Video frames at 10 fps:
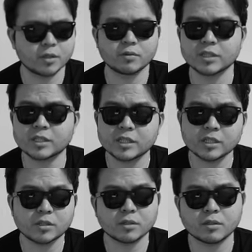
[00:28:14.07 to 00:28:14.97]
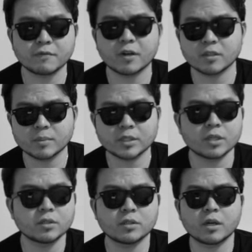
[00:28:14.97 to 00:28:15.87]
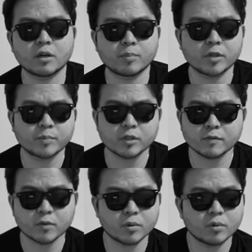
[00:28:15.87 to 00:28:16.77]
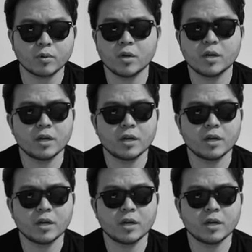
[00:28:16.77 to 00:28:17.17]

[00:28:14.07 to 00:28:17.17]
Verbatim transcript: you know, the stitches, the fucked up stitches that are purposeful,